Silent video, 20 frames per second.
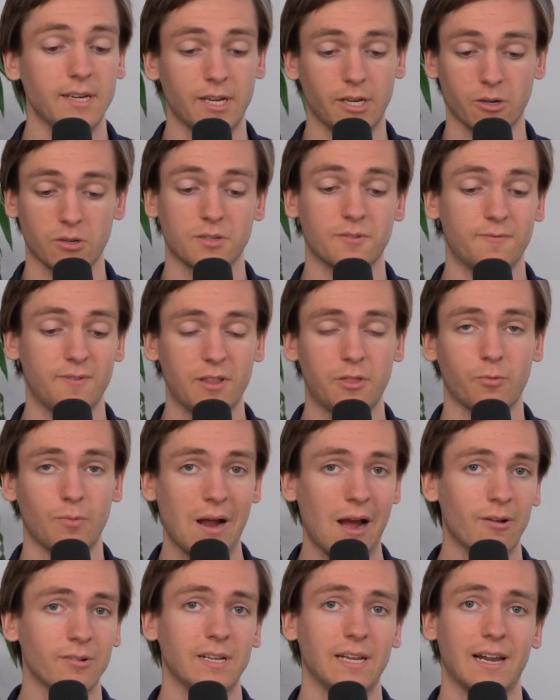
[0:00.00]
He goes 5th
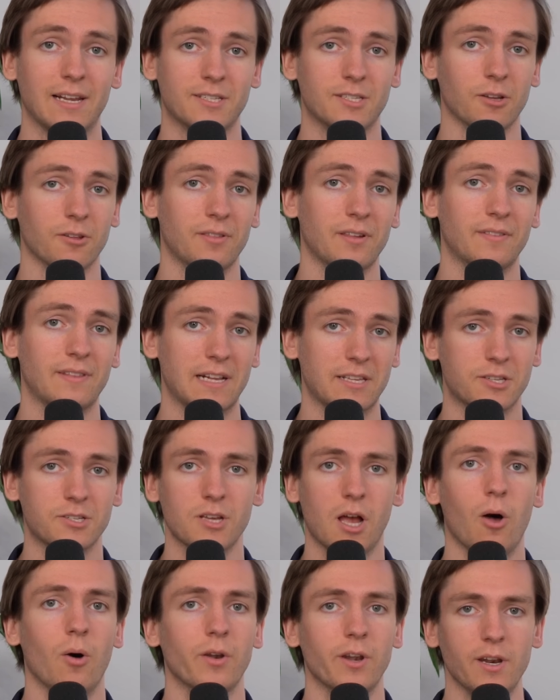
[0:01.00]
round, and I still think that's
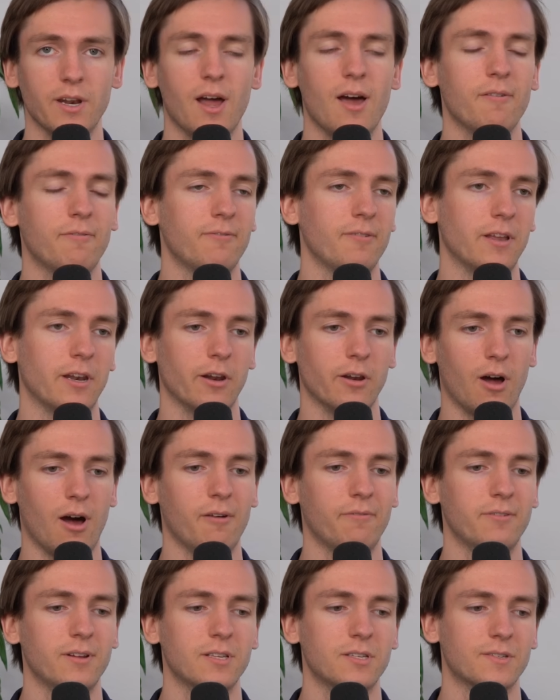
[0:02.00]
solid enough in an
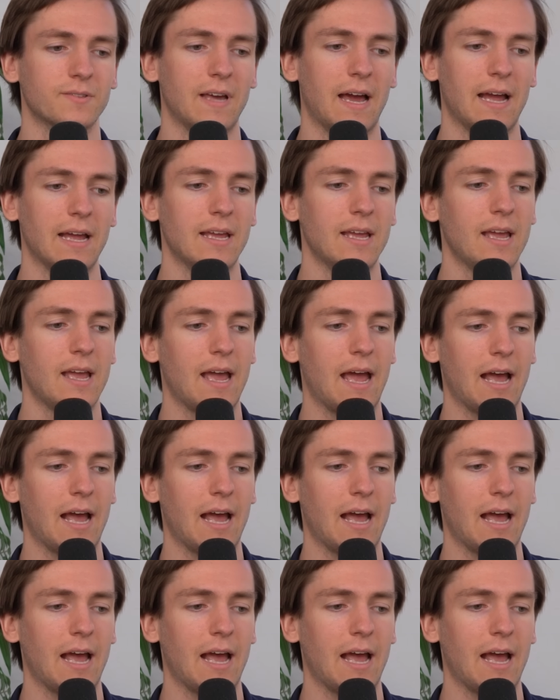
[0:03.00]
offense that